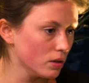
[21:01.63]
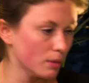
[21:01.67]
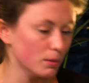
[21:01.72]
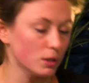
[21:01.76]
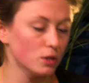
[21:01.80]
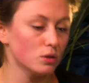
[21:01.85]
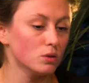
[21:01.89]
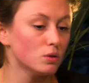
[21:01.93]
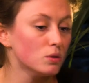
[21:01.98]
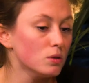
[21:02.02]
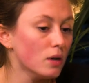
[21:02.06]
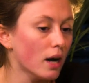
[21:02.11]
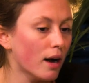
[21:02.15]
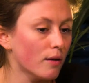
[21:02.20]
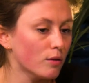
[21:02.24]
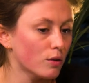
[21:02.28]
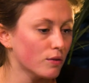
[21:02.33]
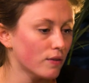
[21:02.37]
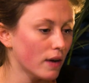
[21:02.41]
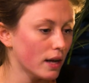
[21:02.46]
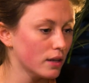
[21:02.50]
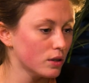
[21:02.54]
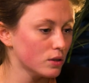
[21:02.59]
I mean, you do have
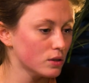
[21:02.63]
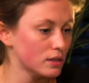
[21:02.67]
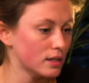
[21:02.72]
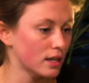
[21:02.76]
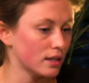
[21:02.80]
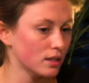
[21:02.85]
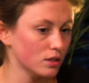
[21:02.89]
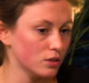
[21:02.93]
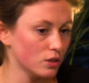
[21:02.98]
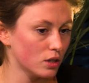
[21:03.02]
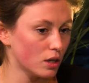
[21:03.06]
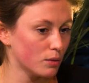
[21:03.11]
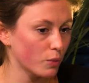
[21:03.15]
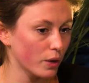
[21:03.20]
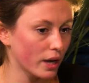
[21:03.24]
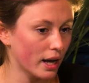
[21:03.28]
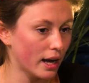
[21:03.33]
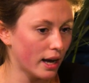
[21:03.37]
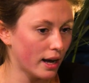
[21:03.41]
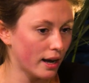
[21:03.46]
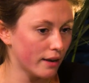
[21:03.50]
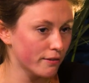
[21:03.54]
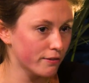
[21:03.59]
the values that in Europe we
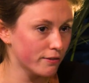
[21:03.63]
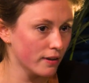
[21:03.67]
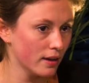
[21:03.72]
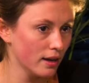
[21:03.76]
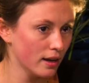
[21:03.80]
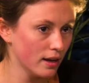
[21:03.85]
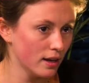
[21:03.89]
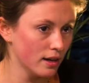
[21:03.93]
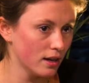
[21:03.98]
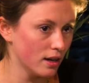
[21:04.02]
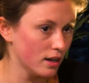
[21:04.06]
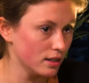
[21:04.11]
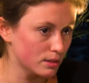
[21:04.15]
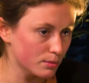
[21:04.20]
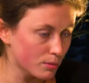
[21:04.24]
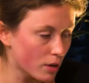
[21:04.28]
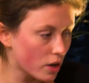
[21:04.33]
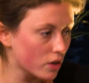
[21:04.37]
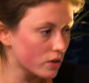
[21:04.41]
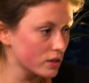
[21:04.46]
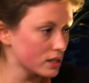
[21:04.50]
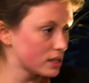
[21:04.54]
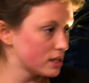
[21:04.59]
have a
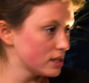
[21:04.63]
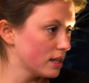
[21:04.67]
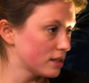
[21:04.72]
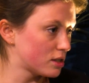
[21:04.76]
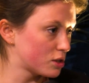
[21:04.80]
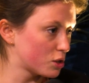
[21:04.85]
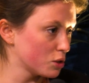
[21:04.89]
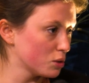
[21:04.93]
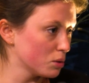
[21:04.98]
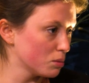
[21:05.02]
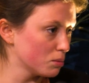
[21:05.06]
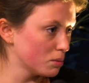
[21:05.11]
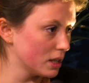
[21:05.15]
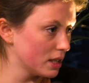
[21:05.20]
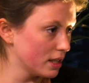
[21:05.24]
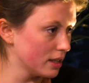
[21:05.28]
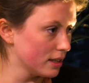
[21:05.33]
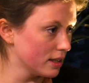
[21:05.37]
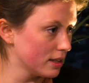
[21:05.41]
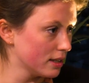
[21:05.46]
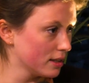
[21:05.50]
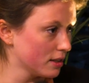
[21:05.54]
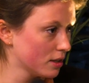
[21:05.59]
democracy that shouldn't
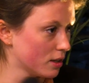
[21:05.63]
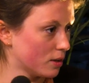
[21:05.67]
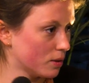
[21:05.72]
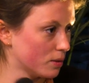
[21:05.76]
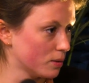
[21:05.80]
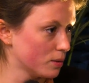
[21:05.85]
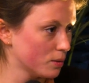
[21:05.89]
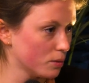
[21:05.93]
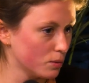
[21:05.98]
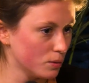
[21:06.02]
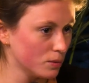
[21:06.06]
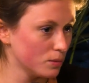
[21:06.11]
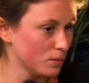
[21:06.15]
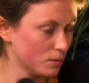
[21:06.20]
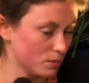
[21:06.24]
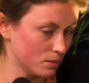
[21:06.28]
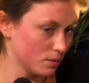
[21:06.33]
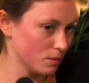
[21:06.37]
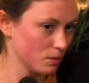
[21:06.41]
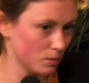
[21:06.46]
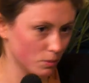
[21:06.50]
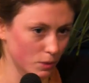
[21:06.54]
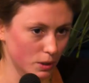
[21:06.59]
be, you know,
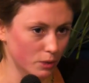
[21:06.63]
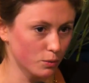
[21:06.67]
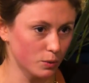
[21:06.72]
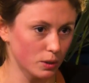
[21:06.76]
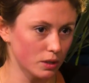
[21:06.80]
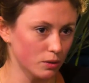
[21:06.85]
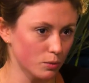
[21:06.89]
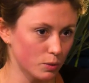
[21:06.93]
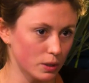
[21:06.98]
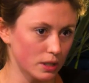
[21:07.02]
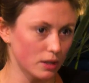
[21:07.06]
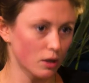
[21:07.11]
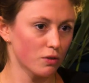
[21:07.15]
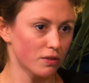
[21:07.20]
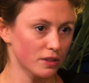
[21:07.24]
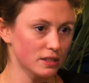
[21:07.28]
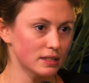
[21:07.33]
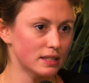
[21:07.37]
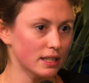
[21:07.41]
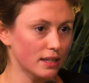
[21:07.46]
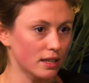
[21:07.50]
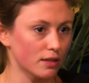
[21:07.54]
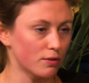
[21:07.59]
we, we, we
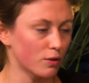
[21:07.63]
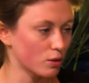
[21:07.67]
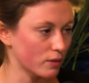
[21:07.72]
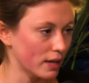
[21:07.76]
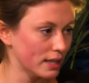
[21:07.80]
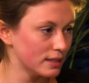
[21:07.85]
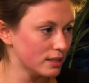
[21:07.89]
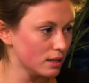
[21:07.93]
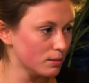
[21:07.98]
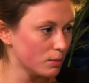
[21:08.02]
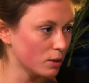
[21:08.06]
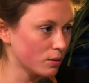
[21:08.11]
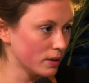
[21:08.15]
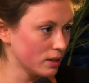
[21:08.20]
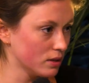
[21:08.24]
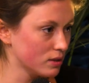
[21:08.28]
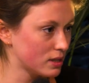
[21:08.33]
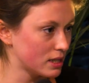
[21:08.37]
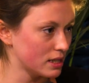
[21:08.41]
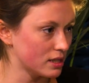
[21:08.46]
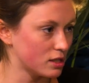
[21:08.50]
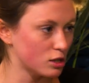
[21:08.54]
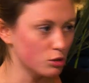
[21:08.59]
often take it for granted, but when you
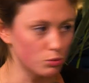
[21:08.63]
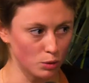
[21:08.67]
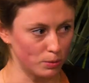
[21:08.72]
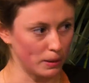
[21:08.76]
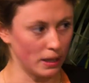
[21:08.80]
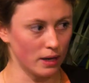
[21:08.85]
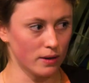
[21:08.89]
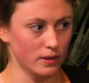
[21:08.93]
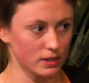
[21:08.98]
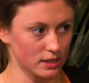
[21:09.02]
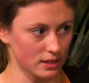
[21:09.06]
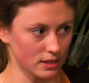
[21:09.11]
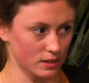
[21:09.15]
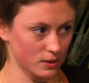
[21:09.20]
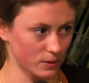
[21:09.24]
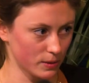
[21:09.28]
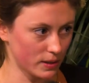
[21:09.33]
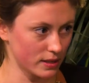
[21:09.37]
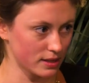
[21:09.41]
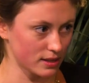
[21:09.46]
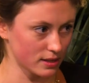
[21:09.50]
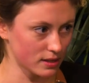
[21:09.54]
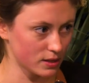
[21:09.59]
see superpowers next
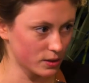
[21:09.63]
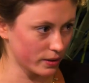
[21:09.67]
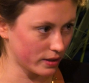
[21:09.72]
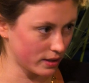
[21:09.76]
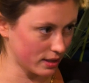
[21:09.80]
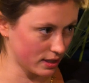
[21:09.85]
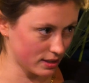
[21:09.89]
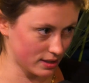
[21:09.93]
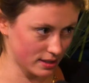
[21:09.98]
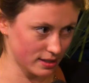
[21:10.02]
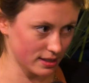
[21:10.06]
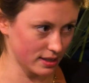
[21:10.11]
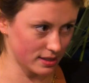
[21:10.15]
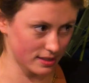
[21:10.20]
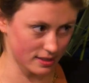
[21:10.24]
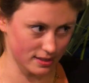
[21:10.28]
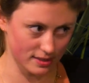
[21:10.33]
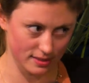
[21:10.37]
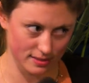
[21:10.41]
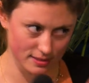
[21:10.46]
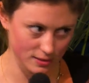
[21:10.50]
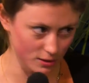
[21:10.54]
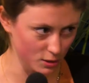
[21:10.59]
to us and so on, it's,
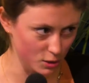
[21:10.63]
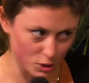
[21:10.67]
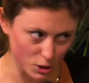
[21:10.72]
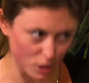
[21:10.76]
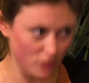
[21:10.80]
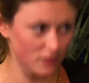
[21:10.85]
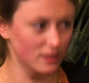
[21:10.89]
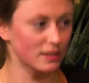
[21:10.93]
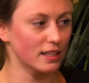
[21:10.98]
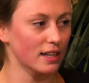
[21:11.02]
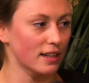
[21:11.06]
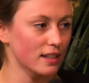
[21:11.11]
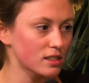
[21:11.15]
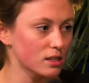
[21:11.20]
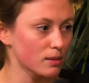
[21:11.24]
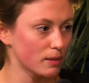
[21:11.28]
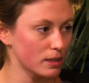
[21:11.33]
it's, you shouldn't take it so